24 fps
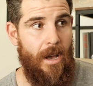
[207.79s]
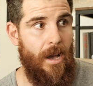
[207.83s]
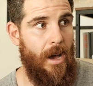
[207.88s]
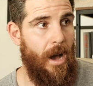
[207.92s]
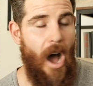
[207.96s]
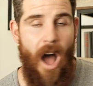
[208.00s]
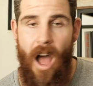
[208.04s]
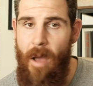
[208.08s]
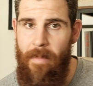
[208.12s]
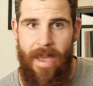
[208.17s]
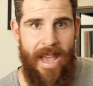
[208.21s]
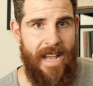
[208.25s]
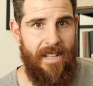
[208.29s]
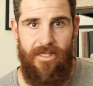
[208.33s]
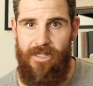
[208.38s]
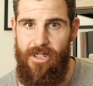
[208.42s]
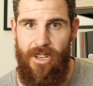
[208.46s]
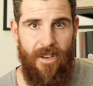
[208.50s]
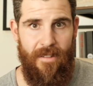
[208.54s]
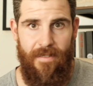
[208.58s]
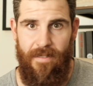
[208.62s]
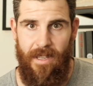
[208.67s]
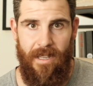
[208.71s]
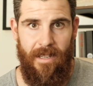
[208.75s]
I'm out
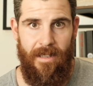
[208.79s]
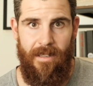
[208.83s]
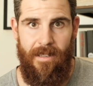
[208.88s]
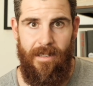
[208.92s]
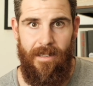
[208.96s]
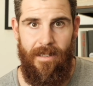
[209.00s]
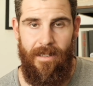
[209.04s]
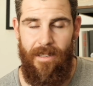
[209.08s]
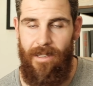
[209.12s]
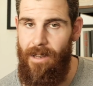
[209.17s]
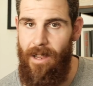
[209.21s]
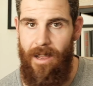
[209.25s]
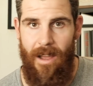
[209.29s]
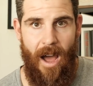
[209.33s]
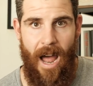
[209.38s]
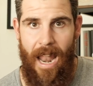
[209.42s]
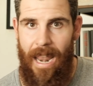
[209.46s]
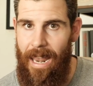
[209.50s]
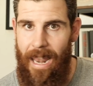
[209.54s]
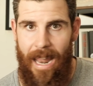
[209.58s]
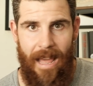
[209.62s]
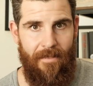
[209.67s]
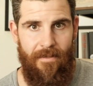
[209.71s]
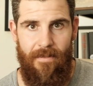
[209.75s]
surfing. You know, I
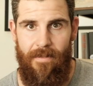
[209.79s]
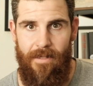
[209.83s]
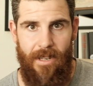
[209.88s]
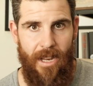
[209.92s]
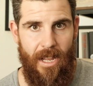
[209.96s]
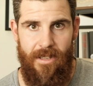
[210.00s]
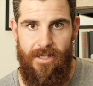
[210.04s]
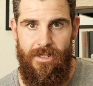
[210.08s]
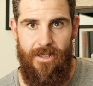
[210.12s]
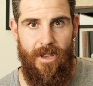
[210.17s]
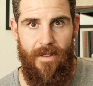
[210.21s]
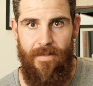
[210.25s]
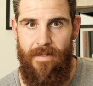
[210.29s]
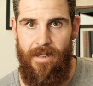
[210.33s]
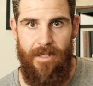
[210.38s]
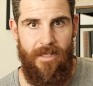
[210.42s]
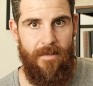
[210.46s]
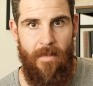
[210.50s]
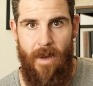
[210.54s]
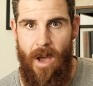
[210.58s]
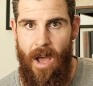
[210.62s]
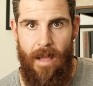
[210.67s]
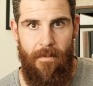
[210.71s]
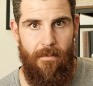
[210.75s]
love, you know, surfing's
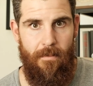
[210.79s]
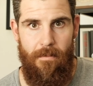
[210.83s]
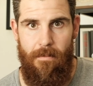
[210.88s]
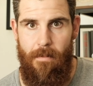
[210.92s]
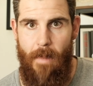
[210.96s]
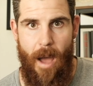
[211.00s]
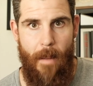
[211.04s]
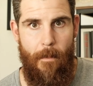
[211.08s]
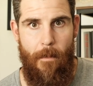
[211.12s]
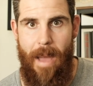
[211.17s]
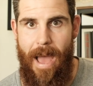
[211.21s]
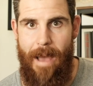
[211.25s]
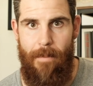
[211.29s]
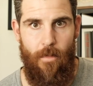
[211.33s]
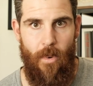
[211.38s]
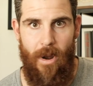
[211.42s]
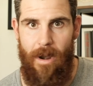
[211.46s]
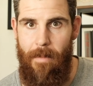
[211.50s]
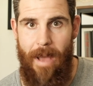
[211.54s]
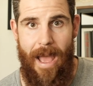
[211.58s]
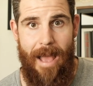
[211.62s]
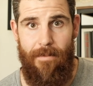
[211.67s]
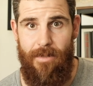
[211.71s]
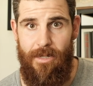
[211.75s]
one of my
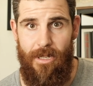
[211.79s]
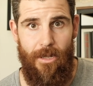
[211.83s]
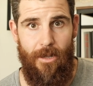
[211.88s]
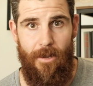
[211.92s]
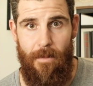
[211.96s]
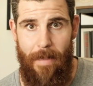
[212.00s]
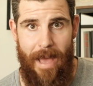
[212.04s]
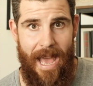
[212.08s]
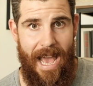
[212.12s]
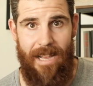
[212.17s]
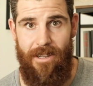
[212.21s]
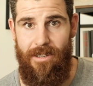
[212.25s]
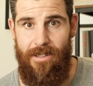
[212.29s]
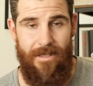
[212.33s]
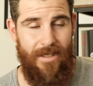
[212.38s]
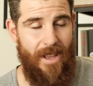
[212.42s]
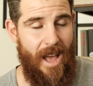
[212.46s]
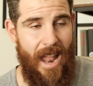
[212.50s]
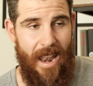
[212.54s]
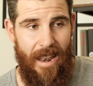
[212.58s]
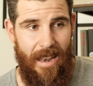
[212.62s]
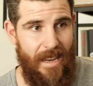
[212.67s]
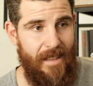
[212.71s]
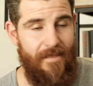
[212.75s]
absolute passions.
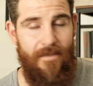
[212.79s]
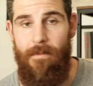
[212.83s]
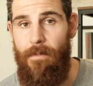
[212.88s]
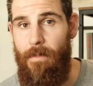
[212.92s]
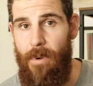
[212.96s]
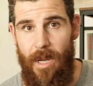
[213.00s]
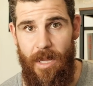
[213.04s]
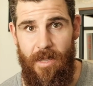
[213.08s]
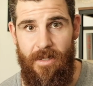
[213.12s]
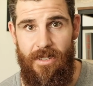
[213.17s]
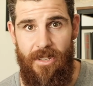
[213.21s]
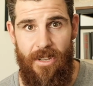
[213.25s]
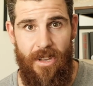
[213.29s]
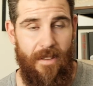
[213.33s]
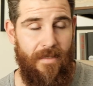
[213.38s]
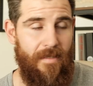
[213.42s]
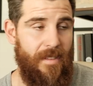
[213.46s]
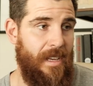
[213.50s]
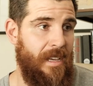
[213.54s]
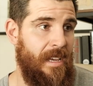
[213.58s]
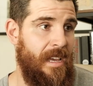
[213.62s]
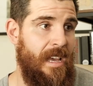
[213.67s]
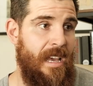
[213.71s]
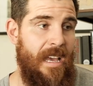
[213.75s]
I live and breathe
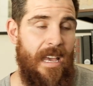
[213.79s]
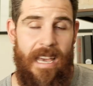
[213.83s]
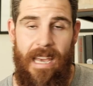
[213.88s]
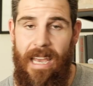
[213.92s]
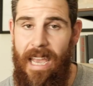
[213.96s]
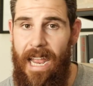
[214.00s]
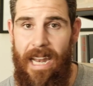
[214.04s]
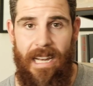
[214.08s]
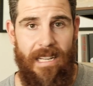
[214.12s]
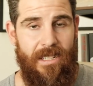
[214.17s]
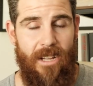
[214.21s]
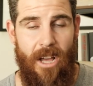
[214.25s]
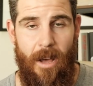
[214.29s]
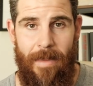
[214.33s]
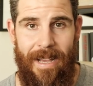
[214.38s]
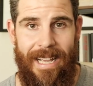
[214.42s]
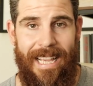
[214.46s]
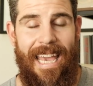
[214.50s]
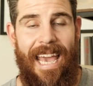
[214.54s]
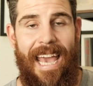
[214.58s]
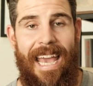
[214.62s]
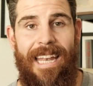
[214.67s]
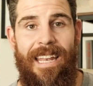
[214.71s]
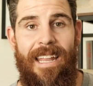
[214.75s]
surfing anytime I
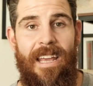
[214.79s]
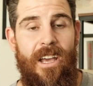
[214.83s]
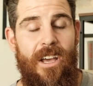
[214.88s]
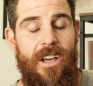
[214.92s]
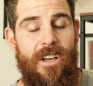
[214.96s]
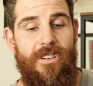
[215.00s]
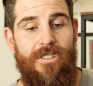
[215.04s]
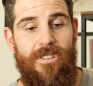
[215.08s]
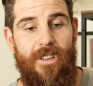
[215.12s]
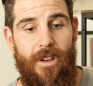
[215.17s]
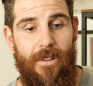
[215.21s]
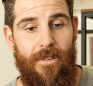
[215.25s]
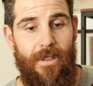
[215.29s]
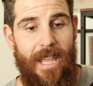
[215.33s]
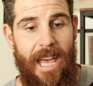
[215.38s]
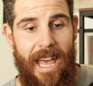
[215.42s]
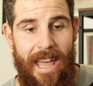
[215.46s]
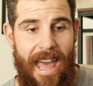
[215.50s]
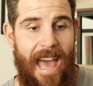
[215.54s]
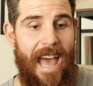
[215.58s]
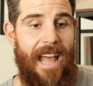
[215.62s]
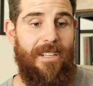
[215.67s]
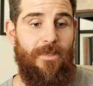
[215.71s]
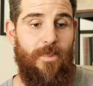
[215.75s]
can. So
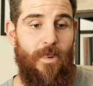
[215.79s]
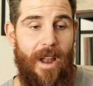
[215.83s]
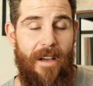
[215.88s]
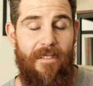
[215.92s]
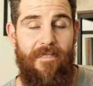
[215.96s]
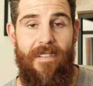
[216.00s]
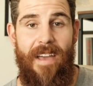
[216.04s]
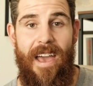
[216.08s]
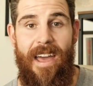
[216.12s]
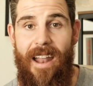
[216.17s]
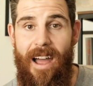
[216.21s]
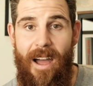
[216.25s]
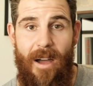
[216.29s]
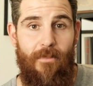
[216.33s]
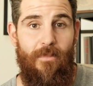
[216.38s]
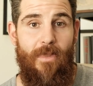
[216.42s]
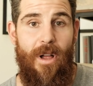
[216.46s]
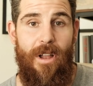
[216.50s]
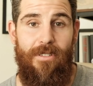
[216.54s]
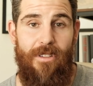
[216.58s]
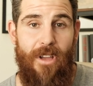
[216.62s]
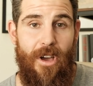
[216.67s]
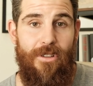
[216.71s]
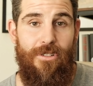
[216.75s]
that's what I found. I
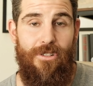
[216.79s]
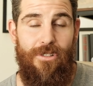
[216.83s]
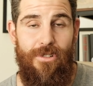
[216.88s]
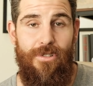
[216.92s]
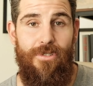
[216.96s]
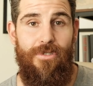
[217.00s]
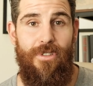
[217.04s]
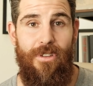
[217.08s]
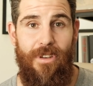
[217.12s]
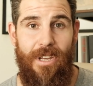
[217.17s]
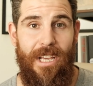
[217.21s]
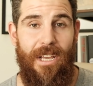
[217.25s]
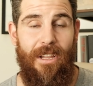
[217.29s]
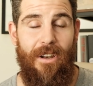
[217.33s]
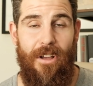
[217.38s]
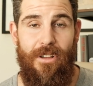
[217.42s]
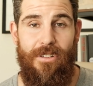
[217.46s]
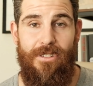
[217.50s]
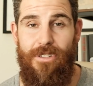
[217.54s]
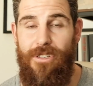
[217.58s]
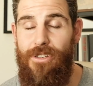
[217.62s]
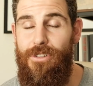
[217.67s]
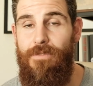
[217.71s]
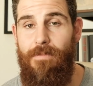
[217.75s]
don't shoot the
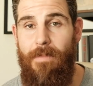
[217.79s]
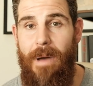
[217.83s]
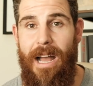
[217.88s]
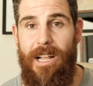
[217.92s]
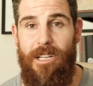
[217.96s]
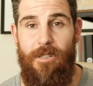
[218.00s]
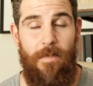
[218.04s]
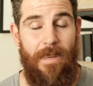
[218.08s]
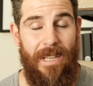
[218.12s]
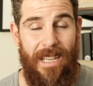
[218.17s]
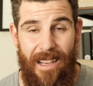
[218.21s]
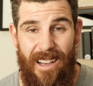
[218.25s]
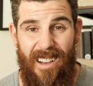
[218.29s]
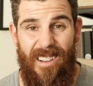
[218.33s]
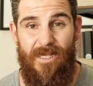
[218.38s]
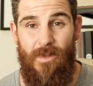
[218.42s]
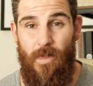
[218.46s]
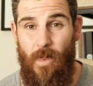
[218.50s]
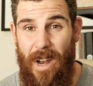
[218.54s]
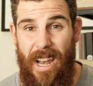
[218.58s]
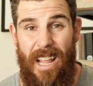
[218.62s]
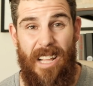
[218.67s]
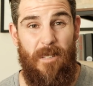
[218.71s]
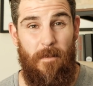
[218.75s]
Nikonos too much, because
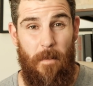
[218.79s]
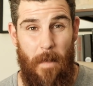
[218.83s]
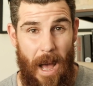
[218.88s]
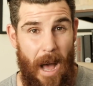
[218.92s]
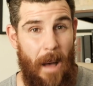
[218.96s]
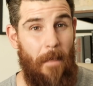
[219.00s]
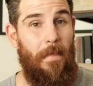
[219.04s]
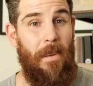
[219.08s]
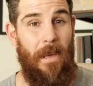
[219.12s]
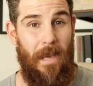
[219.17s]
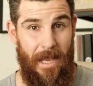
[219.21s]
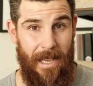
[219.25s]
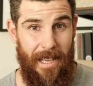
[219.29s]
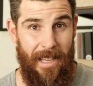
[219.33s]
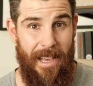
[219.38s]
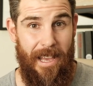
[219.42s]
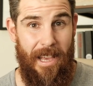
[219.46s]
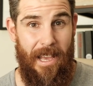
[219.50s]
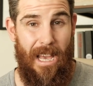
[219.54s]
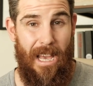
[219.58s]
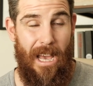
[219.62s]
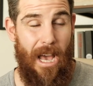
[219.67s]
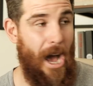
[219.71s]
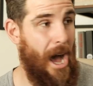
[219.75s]
when it's pumping,
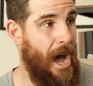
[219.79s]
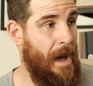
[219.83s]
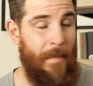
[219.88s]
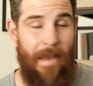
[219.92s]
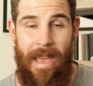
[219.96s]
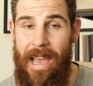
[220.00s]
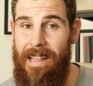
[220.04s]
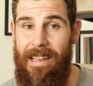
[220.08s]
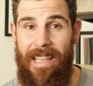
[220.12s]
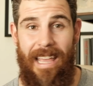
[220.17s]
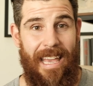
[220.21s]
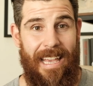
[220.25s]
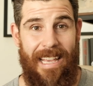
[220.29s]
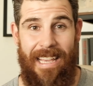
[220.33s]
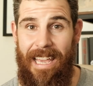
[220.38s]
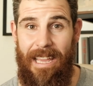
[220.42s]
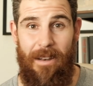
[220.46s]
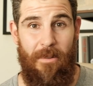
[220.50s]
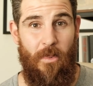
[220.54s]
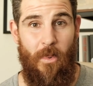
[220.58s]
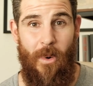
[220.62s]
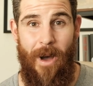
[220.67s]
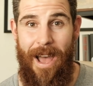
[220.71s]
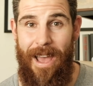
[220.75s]
I'm out here
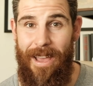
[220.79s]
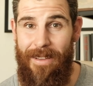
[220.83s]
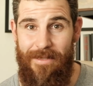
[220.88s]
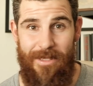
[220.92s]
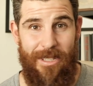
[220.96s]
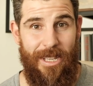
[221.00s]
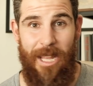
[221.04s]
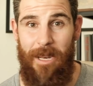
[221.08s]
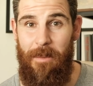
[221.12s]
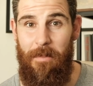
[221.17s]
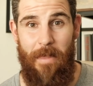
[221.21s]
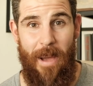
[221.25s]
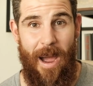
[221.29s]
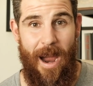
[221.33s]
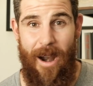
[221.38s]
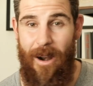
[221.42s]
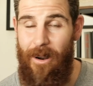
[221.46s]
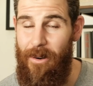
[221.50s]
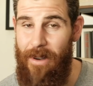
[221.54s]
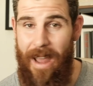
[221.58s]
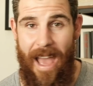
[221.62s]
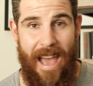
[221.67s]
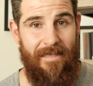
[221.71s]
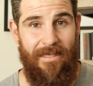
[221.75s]
getting waves, getting
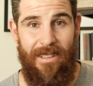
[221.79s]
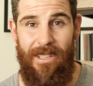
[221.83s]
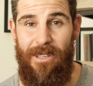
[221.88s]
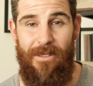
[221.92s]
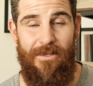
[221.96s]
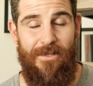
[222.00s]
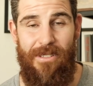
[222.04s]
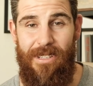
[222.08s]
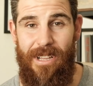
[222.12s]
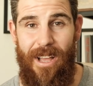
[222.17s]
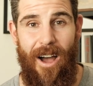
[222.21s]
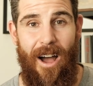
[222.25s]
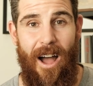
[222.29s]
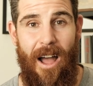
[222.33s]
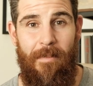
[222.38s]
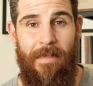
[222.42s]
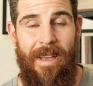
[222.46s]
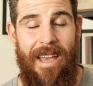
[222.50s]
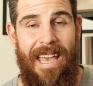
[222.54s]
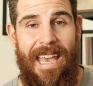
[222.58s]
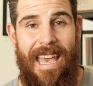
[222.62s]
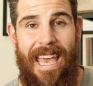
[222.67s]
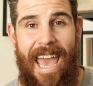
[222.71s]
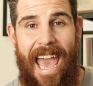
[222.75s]
barreled, having a good time.
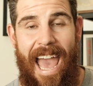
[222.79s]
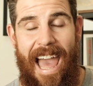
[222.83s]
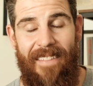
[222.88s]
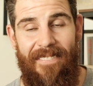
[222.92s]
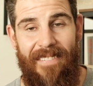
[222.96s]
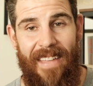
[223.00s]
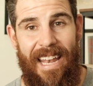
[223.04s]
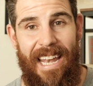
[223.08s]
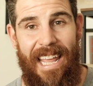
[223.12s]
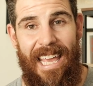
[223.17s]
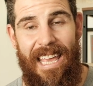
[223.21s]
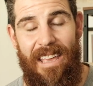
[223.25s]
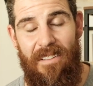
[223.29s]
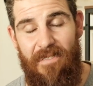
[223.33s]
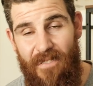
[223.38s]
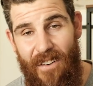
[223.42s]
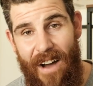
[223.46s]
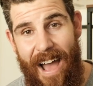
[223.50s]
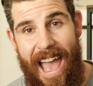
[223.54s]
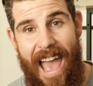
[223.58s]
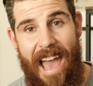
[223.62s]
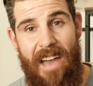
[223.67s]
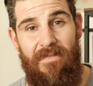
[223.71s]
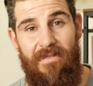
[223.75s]
And then if
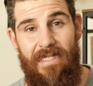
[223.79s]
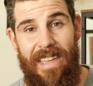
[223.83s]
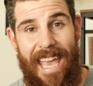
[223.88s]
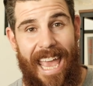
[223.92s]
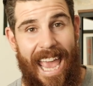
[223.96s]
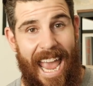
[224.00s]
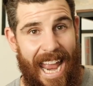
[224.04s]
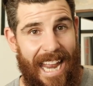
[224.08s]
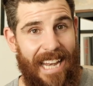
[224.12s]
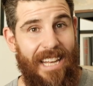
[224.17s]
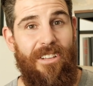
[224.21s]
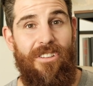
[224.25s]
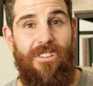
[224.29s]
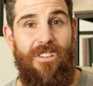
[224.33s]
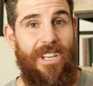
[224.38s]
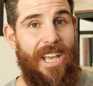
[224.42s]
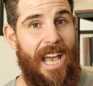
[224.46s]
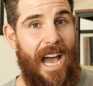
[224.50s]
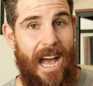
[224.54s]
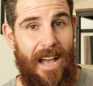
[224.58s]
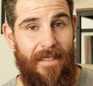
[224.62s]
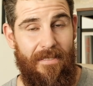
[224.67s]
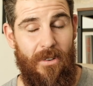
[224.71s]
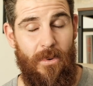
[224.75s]
I have the energy
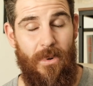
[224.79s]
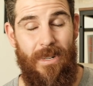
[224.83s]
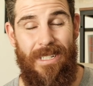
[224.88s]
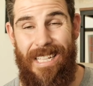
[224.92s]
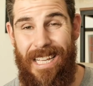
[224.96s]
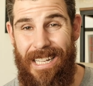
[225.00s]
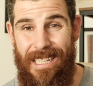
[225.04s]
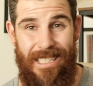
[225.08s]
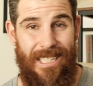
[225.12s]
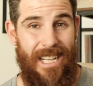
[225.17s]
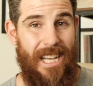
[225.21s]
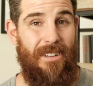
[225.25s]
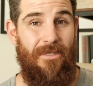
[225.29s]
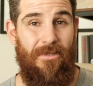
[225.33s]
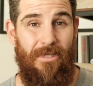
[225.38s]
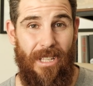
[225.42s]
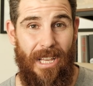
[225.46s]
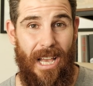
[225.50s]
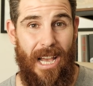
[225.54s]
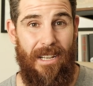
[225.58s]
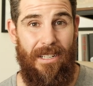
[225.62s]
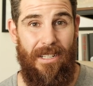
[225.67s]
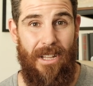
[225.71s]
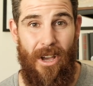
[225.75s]
afterwards, and
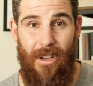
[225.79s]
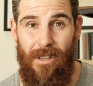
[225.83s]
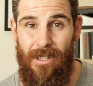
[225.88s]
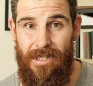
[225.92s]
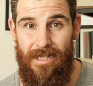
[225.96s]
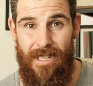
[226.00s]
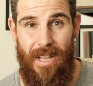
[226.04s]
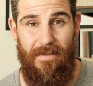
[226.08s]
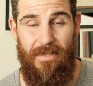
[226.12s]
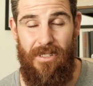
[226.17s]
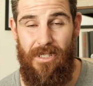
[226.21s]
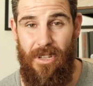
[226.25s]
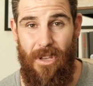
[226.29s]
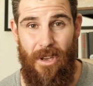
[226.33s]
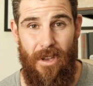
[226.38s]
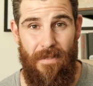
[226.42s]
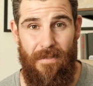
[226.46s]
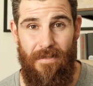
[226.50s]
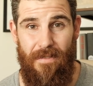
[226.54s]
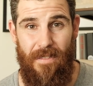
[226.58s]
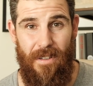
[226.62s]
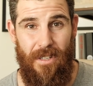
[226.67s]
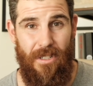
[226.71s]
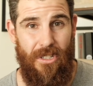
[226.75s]
generally I don't, because I've surfed
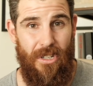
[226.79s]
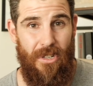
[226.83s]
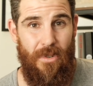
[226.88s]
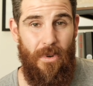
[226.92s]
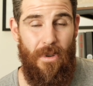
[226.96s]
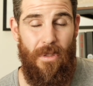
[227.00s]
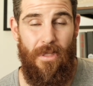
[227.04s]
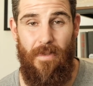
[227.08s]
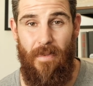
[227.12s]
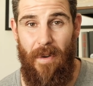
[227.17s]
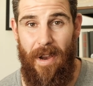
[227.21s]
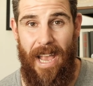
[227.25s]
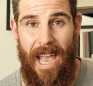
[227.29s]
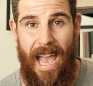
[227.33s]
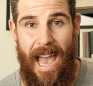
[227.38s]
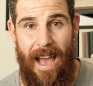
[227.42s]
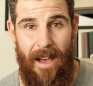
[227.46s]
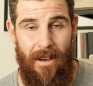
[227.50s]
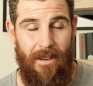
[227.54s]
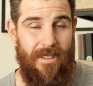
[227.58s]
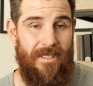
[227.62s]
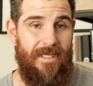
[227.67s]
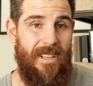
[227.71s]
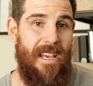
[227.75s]
for 2 or 3
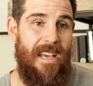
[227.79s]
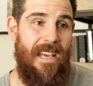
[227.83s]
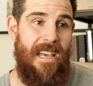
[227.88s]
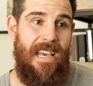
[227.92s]
hours,